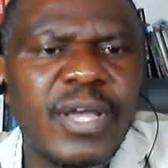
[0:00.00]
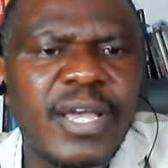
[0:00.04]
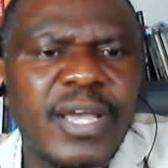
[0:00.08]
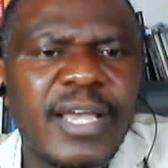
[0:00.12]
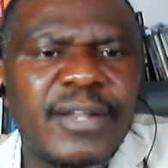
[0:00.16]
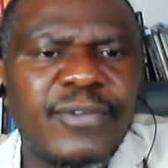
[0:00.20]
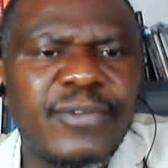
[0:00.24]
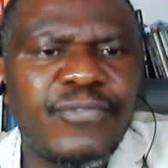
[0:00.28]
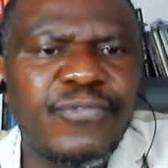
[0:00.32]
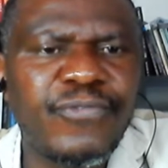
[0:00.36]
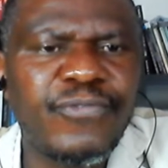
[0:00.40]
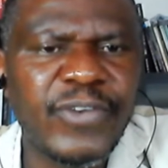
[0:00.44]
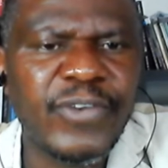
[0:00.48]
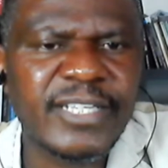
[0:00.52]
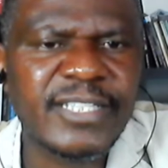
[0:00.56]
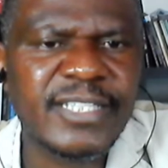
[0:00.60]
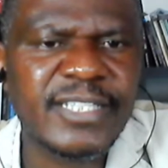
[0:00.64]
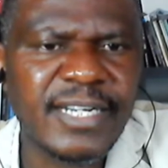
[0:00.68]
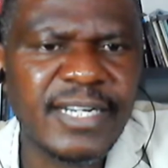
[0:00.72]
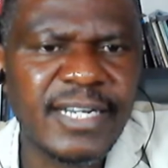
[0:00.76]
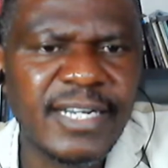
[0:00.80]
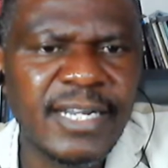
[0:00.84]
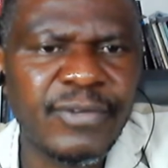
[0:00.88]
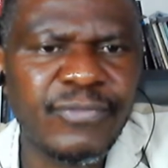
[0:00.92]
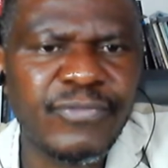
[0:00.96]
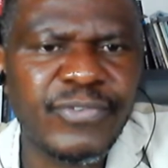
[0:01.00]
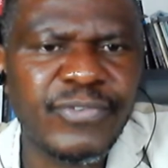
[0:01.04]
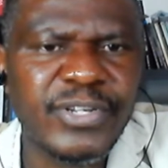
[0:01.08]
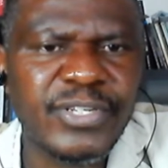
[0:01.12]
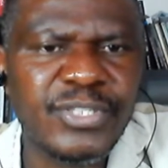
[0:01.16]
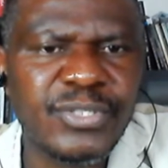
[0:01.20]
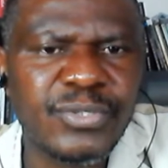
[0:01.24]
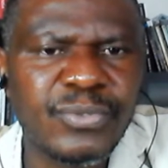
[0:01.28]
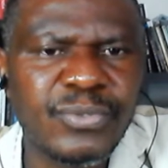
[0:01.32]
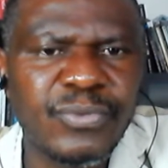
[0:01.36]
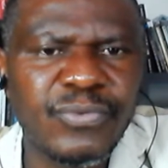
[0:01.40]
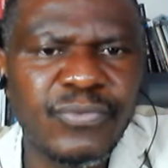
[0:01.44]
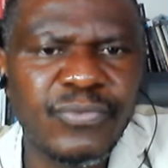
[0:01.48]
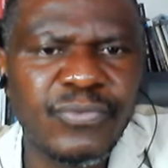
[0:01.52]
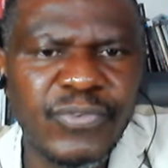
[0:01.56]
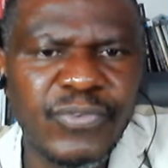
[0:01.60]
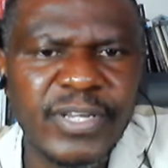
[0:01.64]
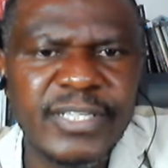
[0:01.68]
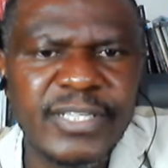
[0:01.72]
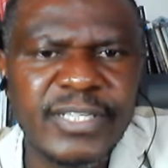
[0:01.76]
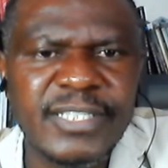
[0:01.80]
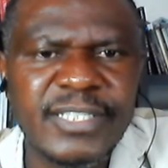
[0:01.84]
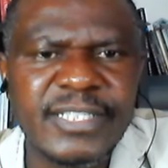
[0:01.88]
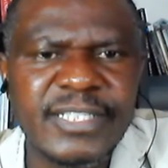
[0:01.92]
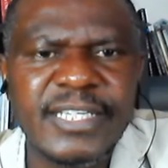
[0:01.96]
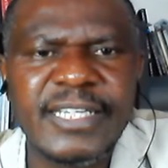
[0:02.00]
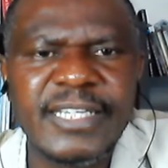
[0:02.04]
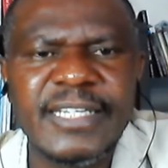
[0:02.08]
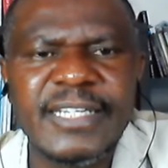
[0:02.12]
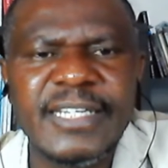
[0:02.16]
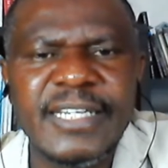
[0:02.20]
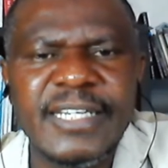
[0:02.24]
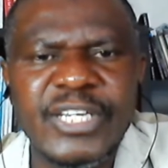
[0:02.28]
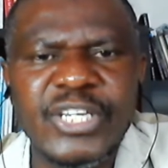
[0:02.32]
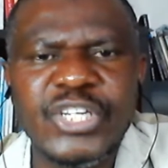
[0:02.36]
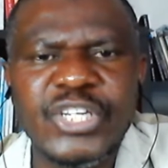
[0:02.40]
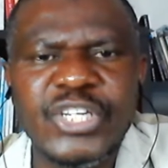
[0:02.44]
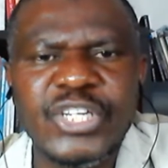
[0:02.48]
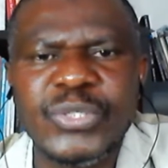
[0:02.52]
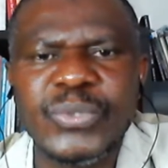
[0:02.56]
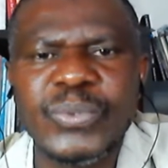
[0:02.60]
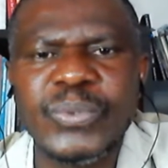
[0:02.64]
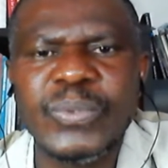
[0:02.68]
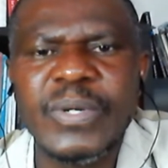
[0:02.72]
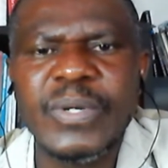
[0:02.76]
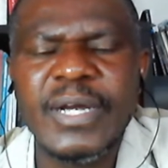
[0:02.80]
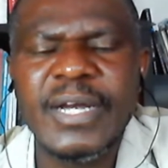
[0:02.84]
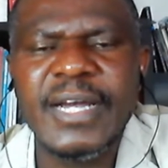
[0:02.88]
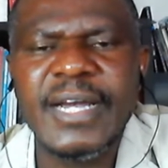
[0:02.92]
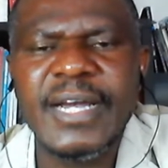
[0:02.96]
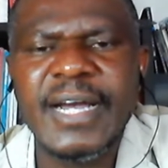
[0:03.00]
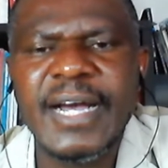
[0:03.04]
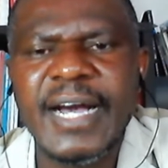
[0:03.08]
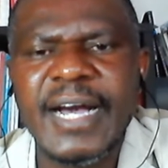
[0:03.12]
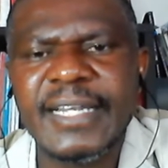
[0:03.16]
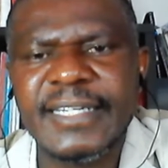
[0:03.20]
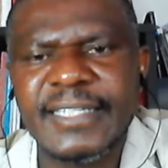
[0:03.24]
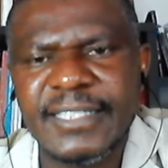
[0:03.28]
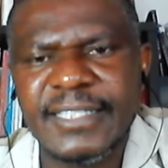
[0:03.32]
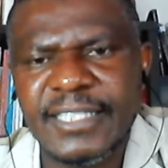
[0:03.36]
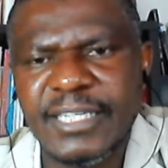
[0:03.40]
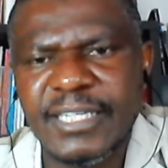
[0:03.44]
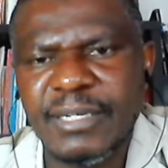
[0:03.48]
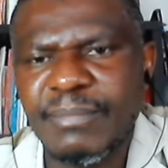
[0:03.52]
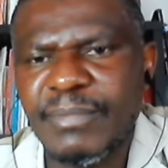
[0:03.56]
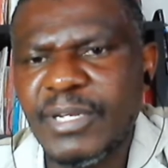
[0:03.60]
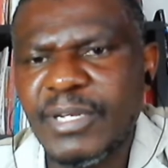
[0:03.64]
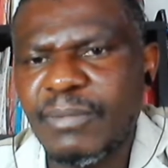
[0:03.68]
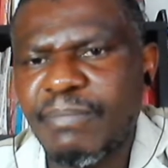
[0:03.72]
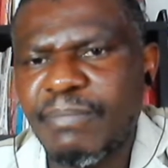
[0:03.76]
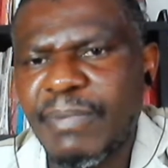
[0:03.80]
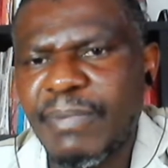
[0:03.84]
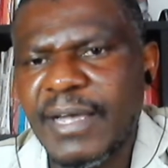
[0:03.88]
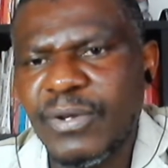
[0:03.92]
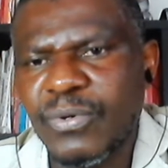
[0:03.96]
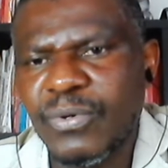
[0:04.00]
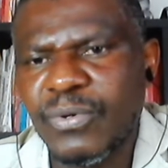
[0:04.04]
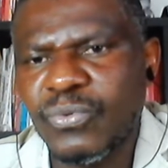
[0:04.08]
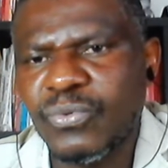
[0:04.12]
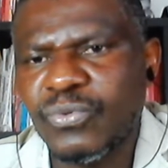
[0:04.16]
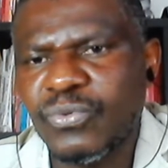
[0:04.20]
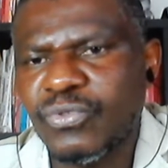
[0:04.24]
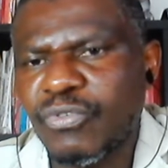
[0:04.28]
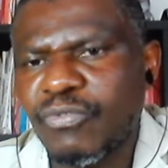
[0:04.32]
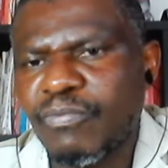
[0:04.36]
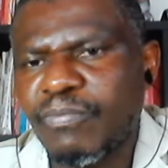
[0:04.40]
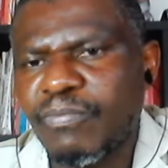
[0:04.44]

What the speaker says: and facts relevant to the facts in issue are determined by rules of